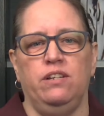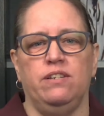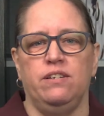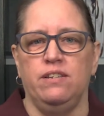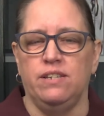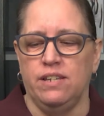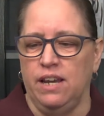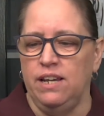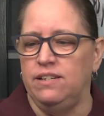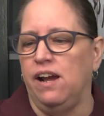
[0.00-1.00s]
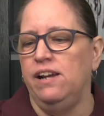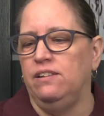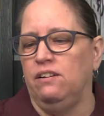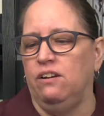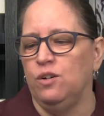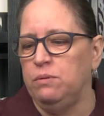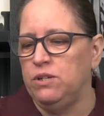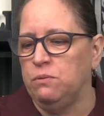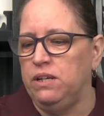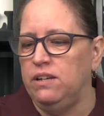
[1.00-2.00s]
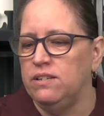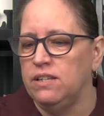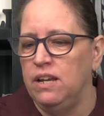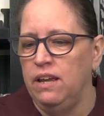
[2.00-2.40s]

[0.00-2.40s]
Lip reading: This is a dialogue between us.